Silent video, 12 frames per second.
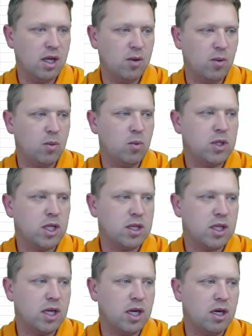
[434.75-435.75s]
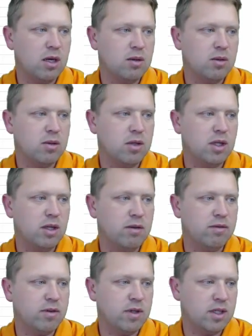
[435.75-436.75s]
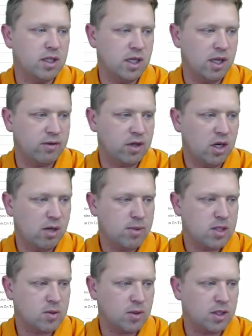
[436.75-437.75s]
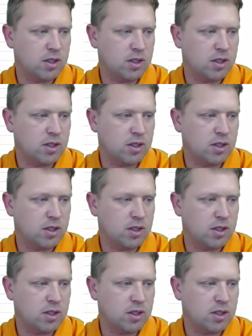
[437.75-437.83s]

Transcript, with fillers: Uh, we would get that error if it didn't have a comment.